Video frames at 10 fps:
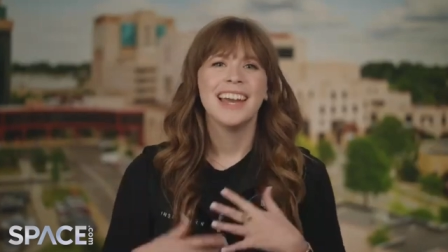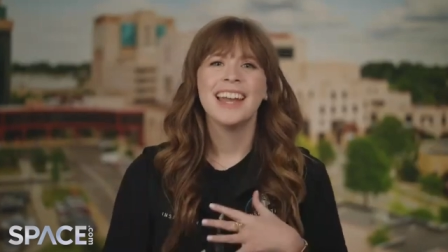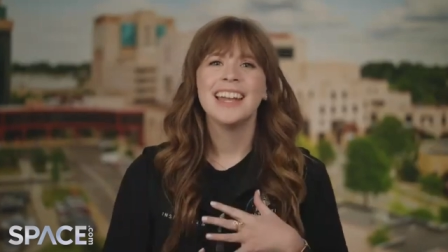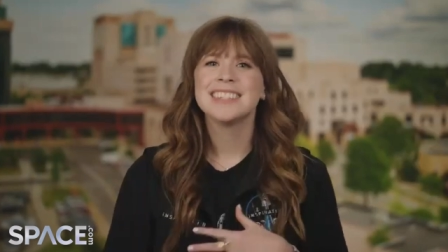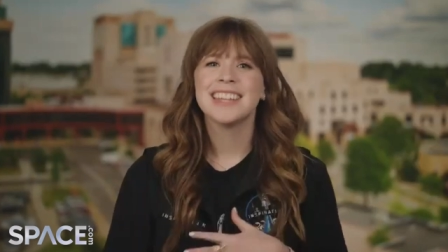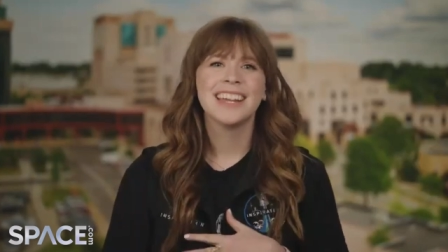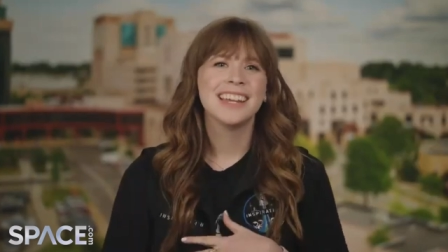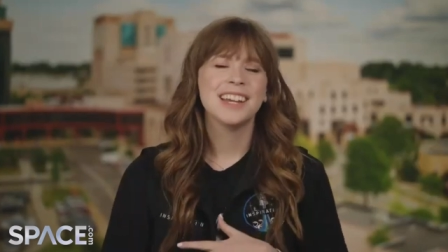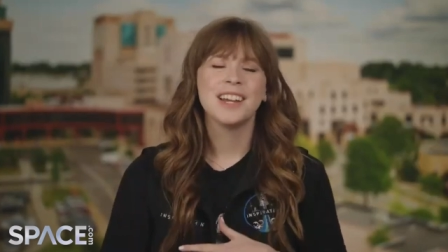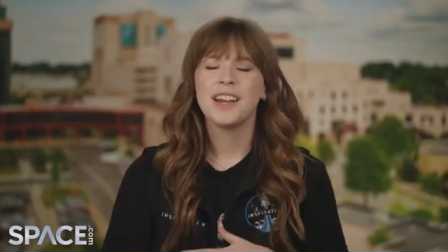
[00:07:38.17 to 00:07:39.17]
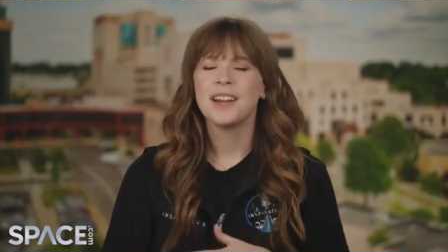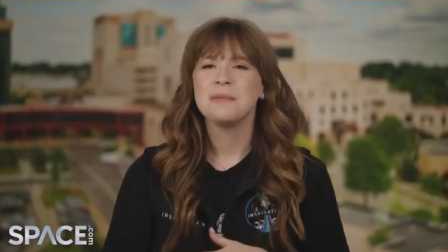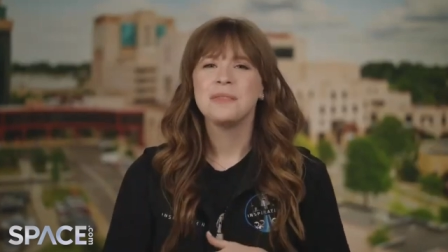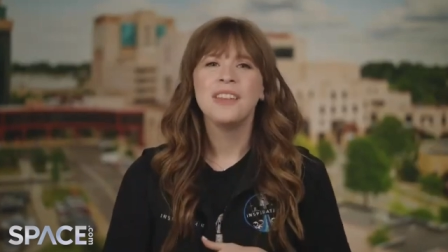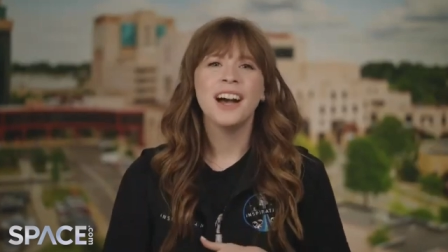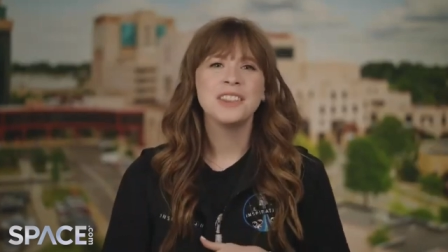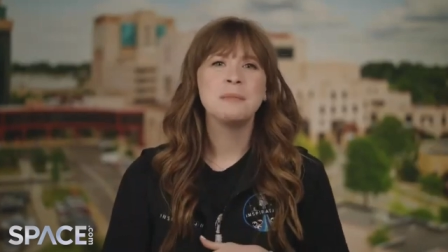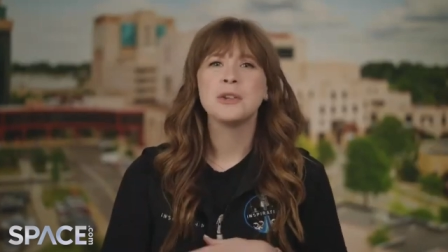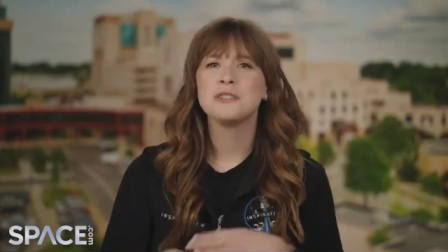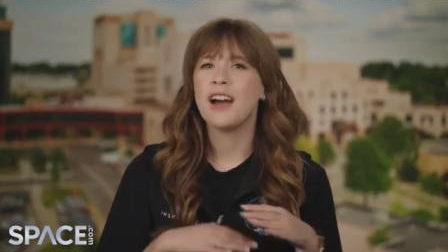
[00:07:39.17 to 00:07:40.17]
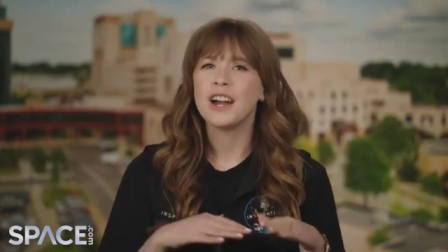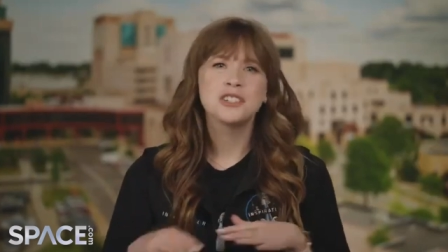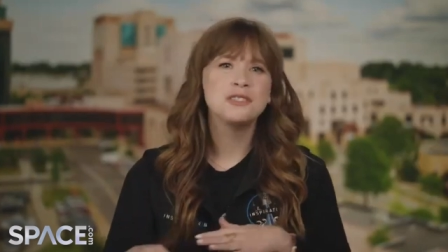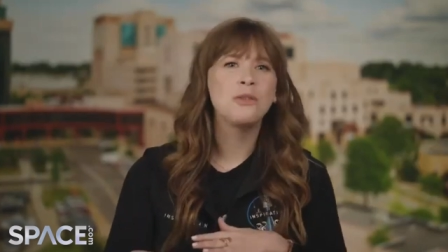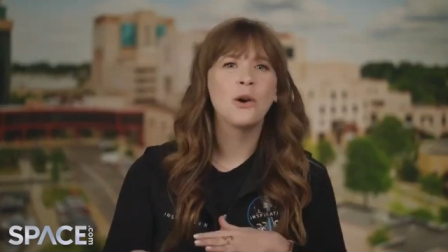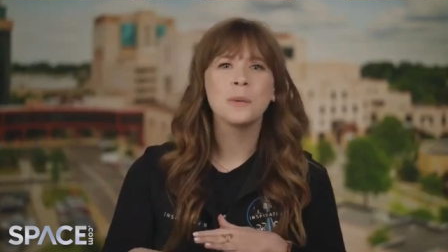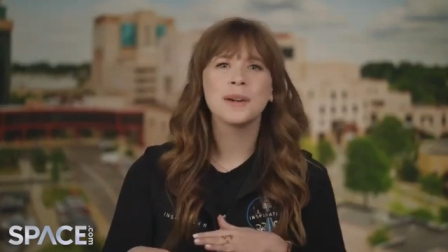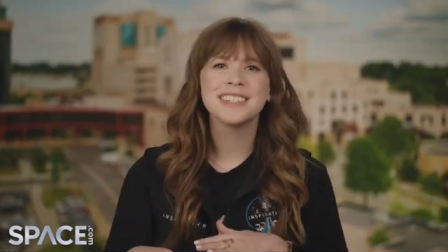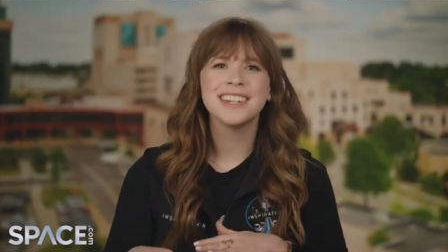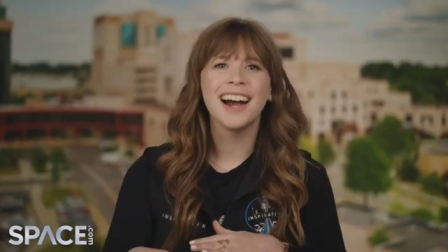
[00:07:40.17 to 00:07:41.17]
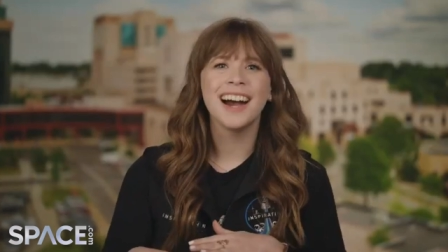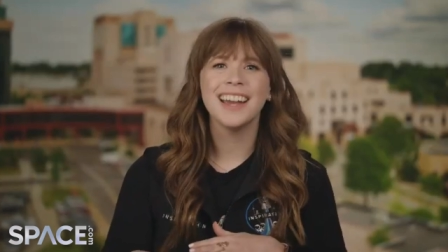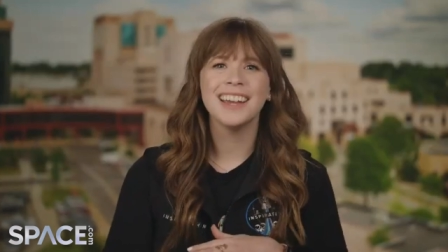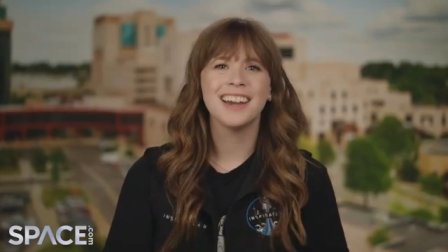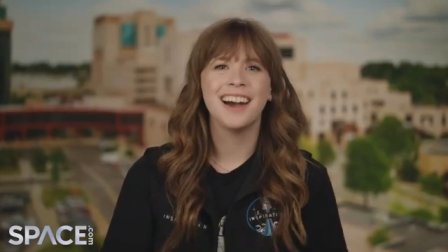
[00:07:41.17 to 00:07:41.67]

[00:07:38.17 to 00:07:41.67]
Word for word: it's like not the most fashion forward tie.